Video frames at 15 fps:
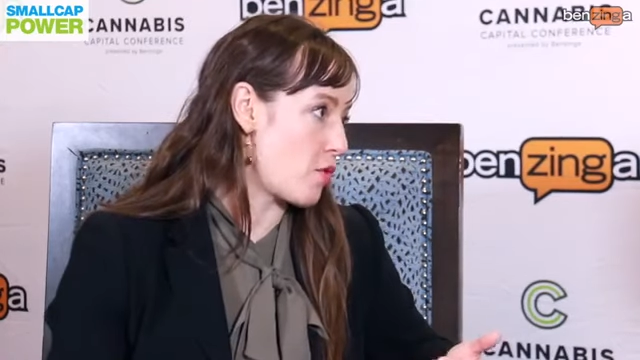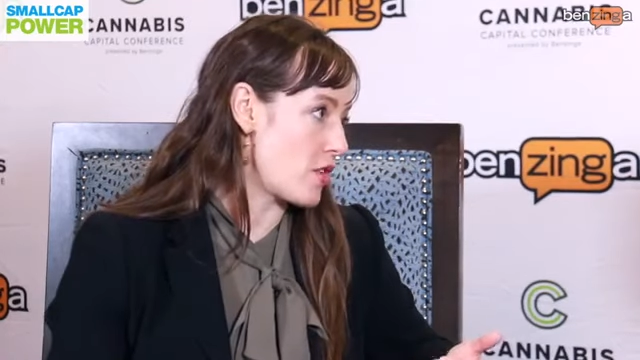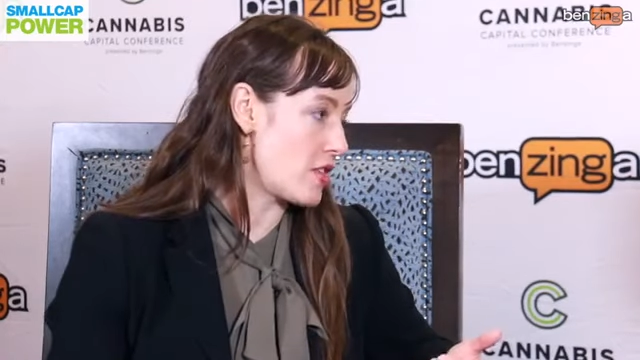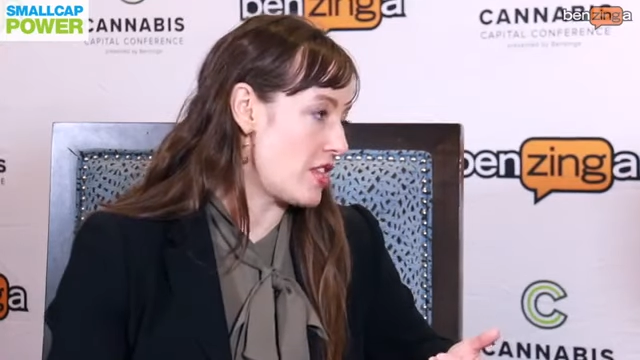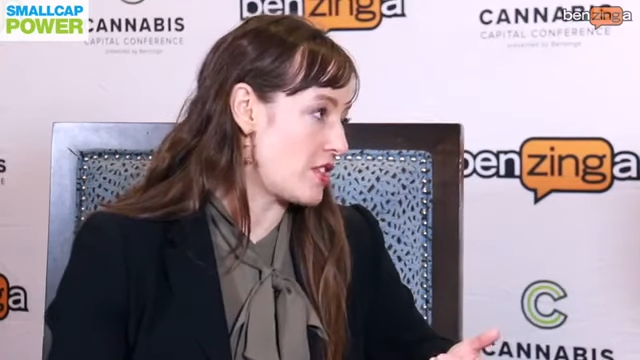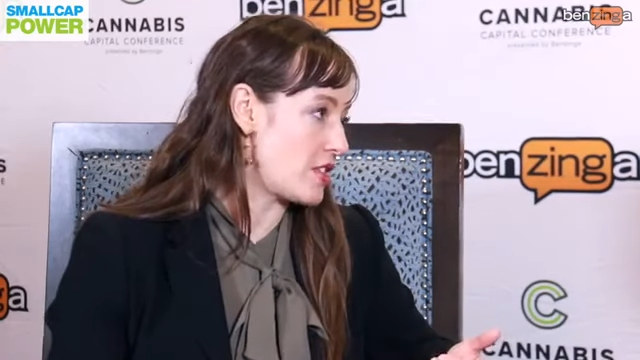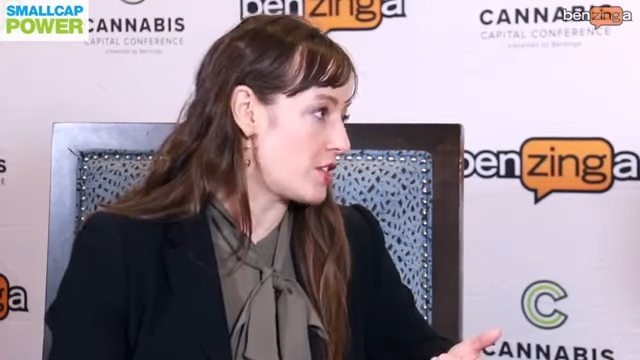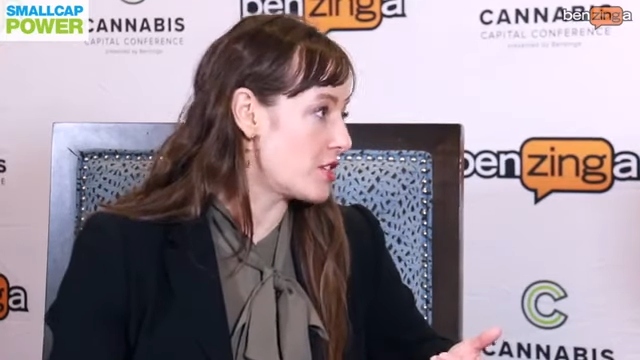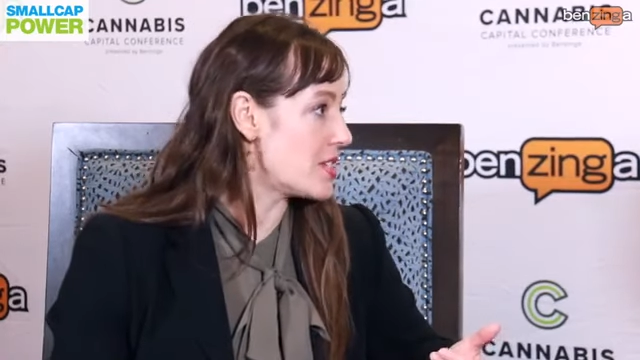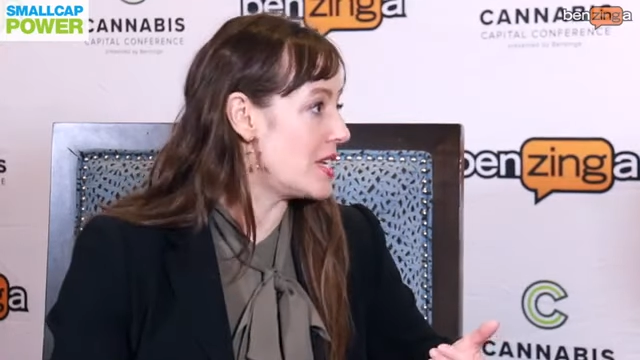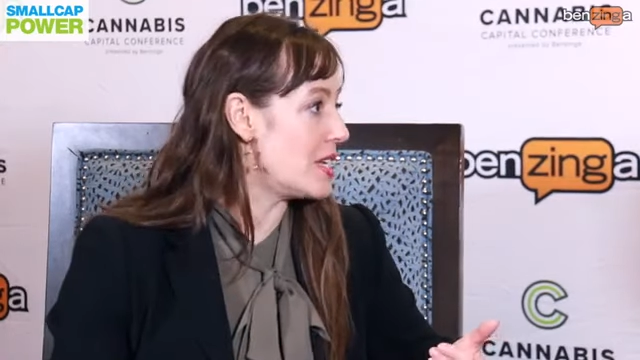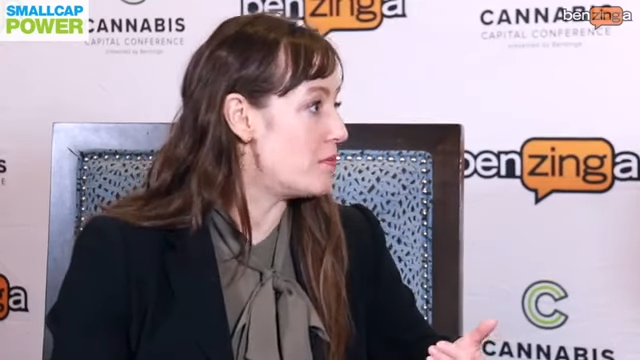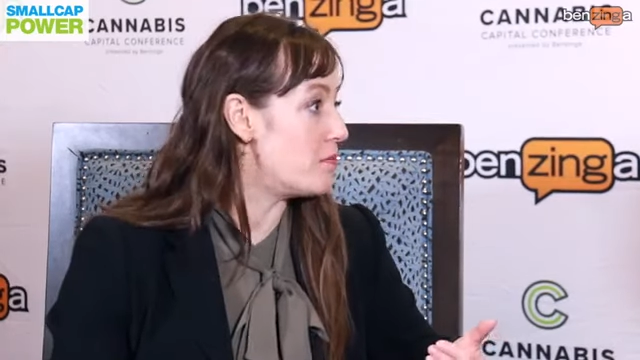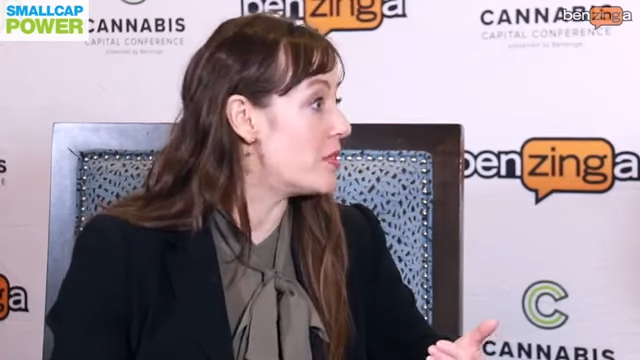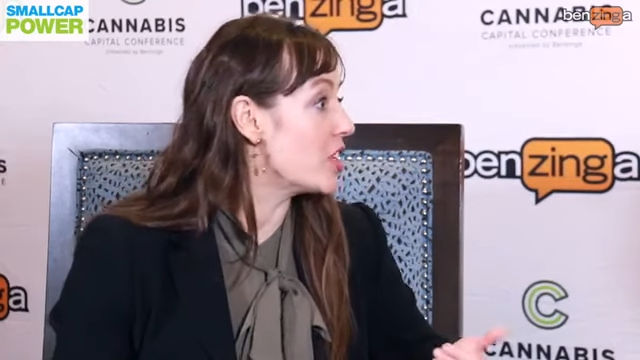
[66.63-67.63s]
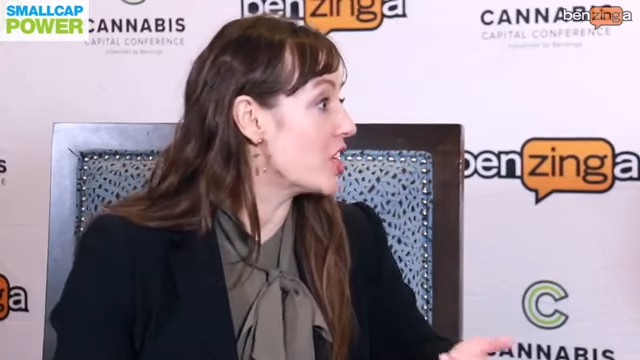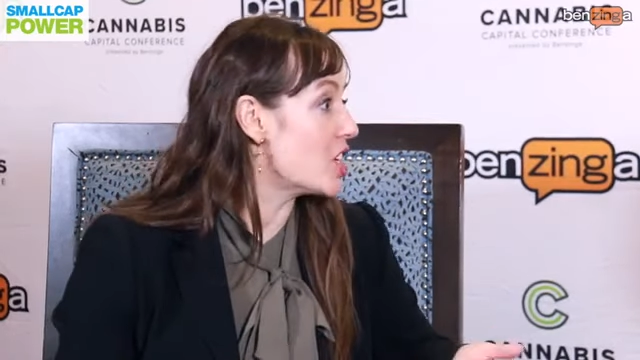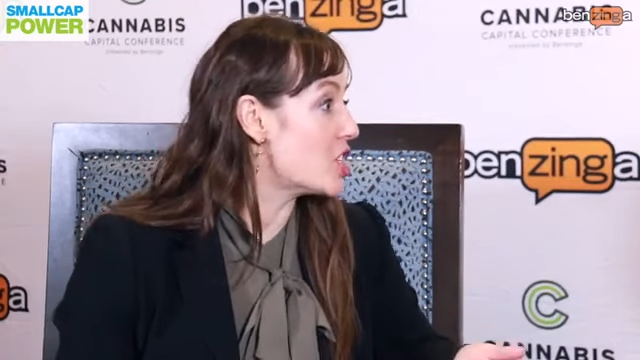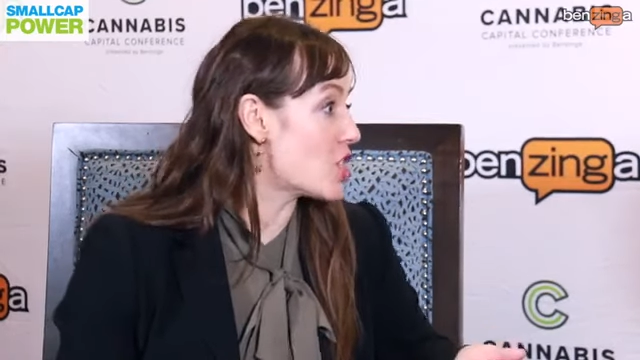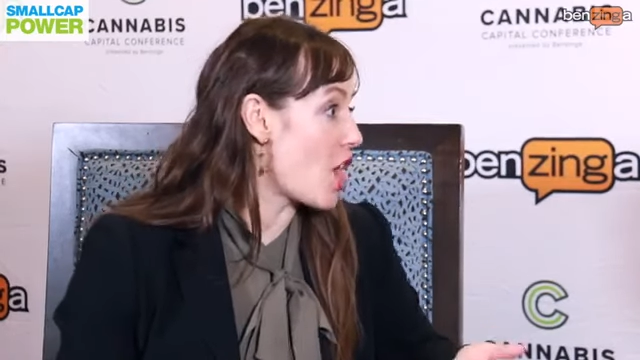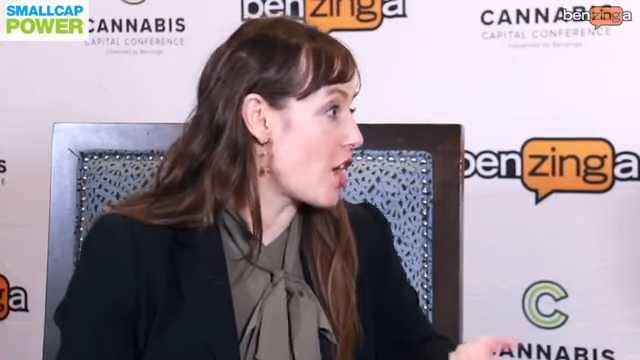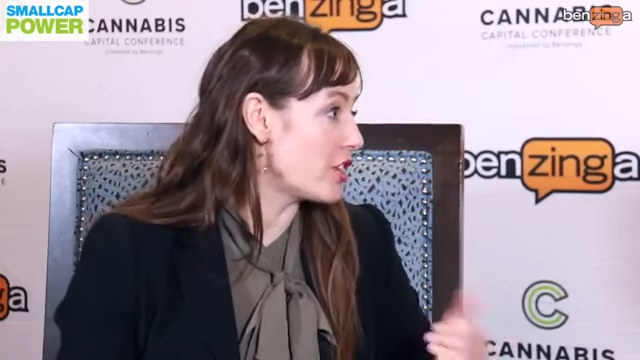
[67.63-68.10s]
more than $13
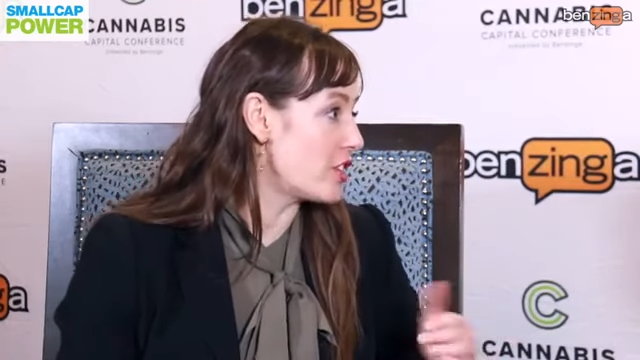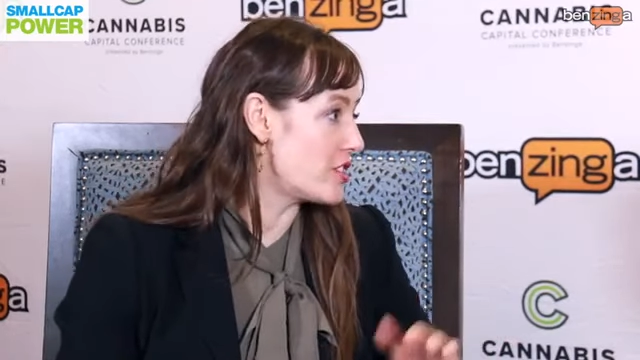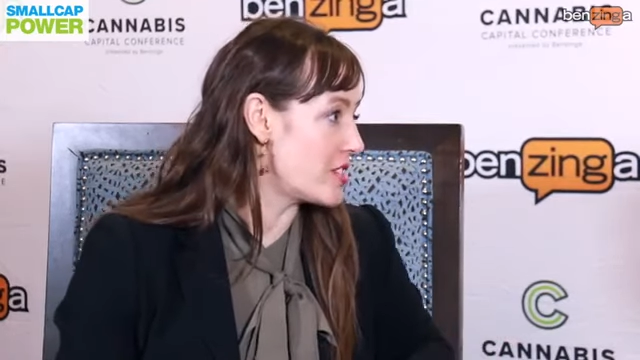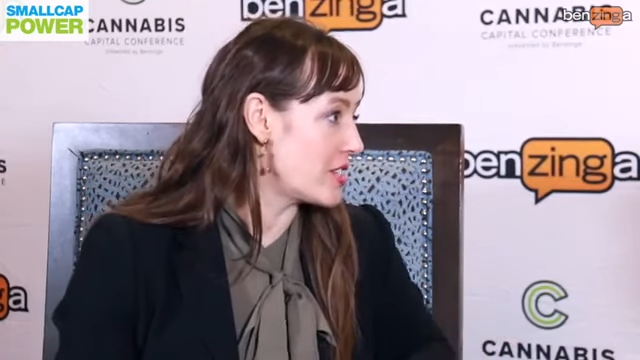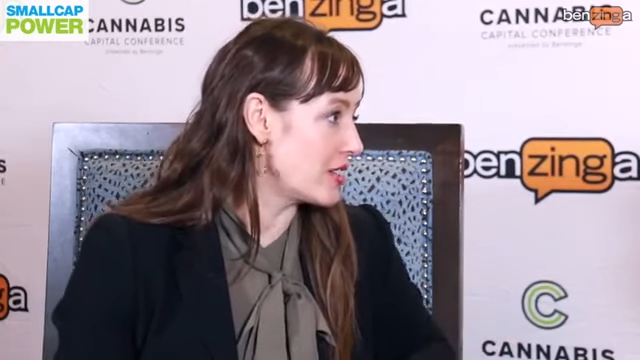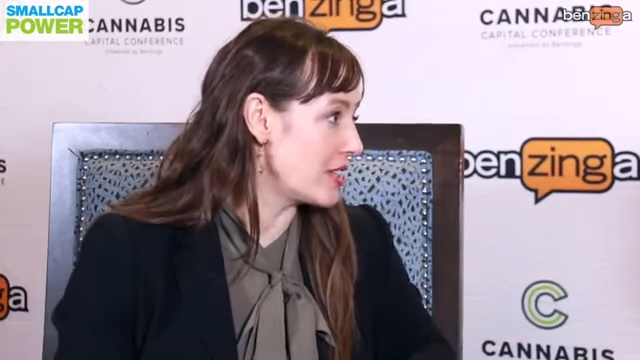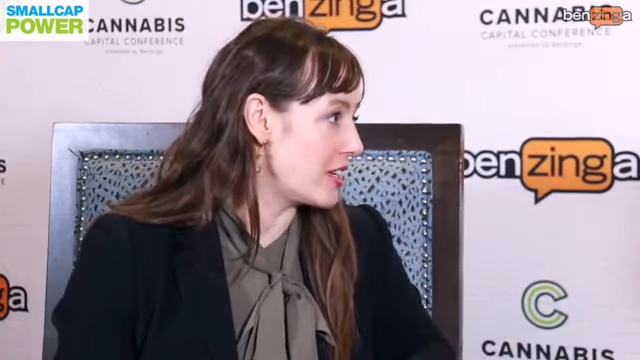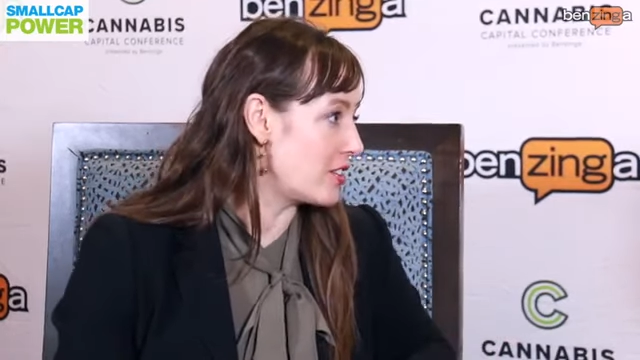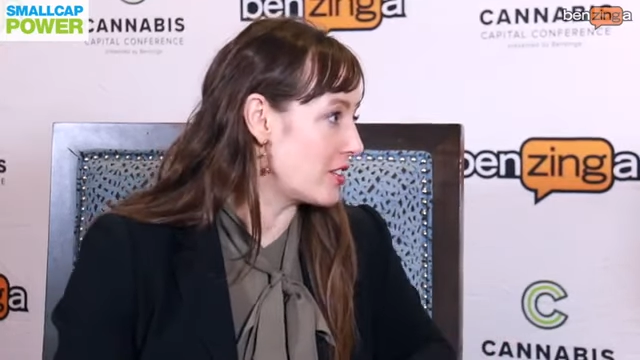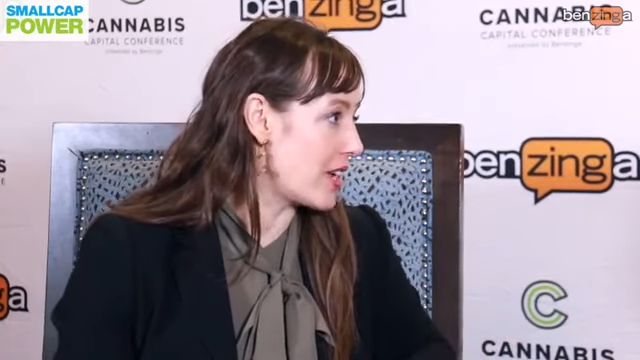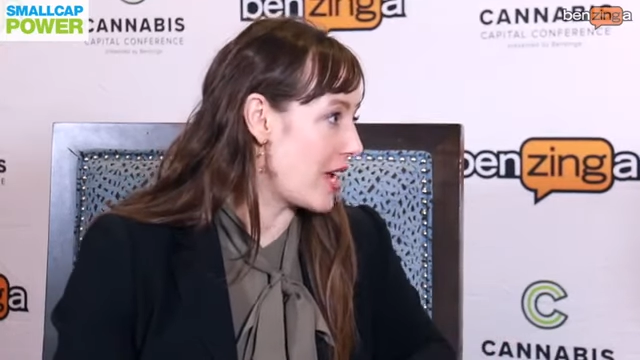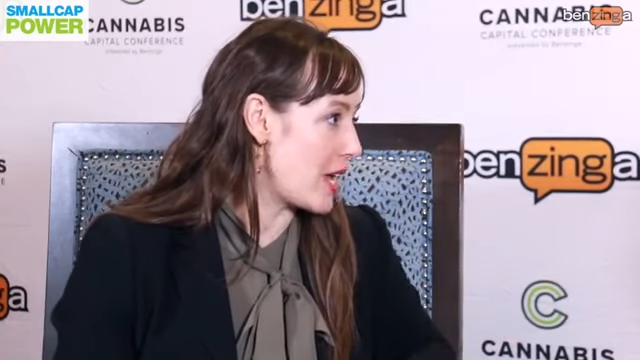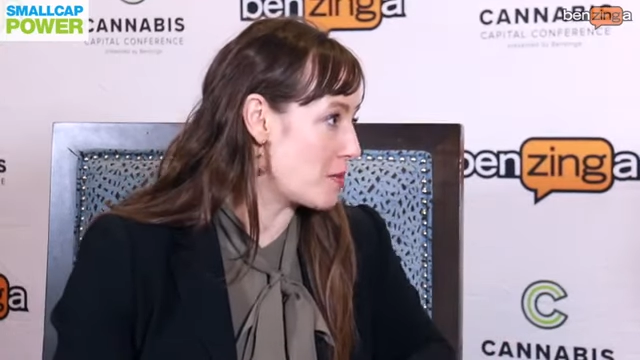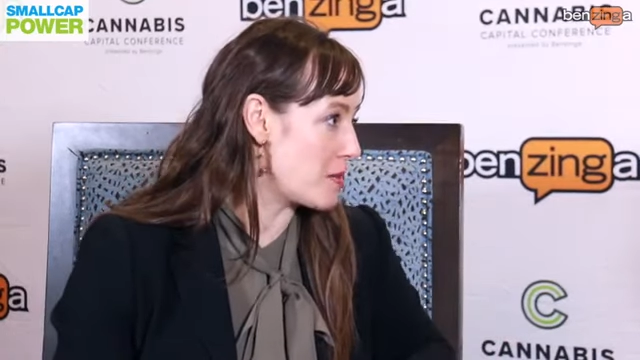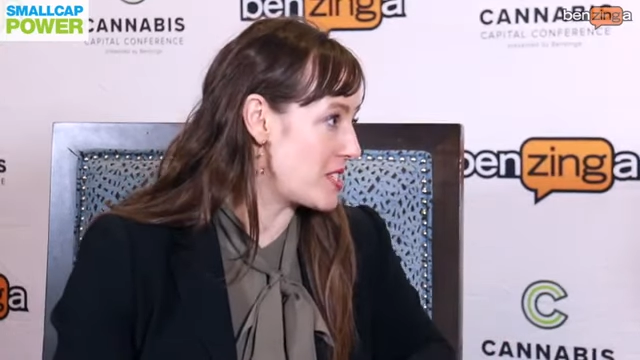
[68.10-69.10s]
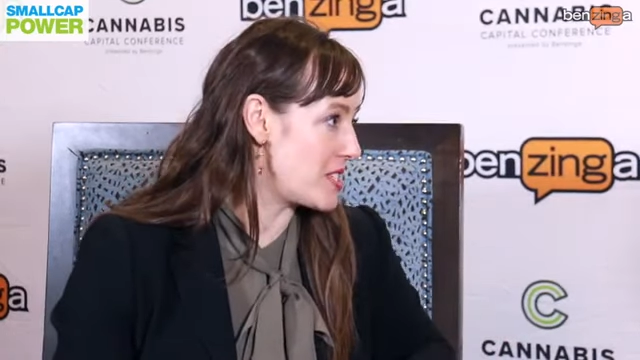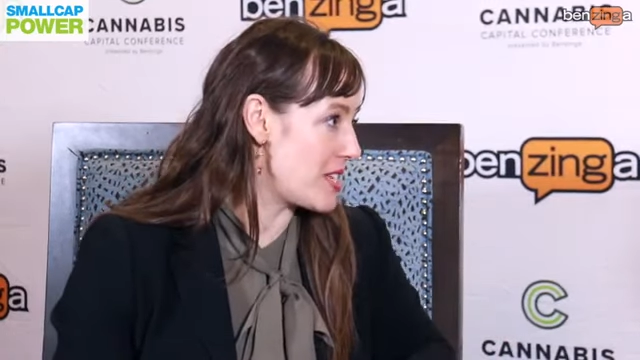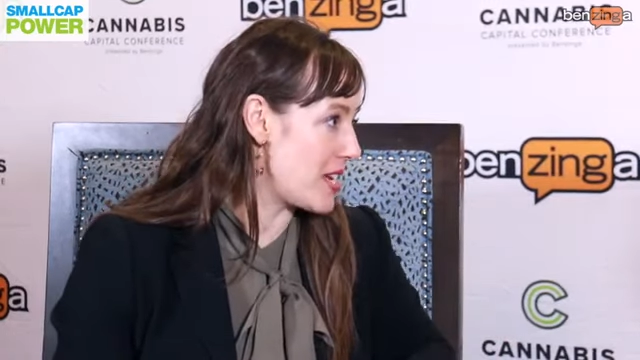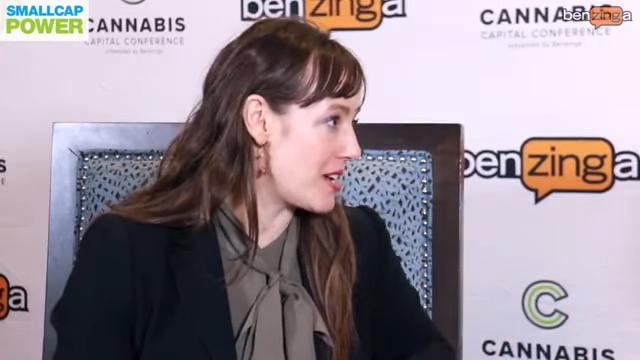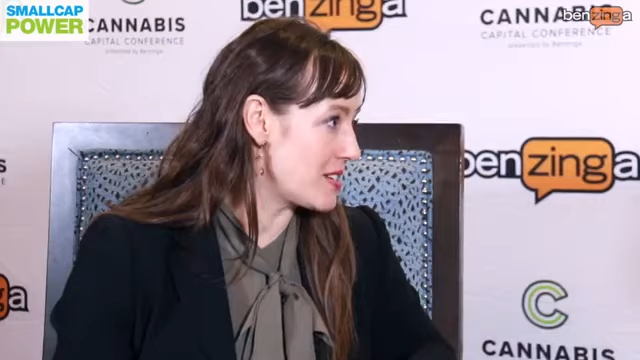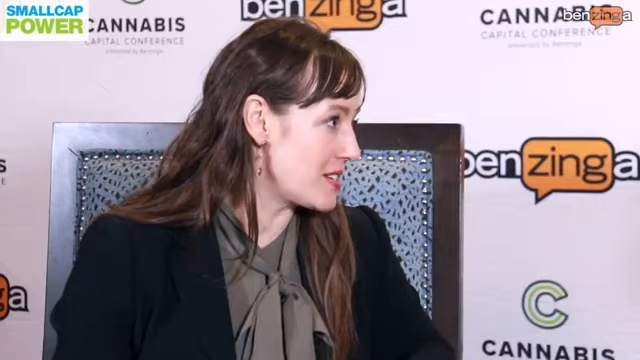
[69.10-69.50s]
billion in legal cannabis oh, wow.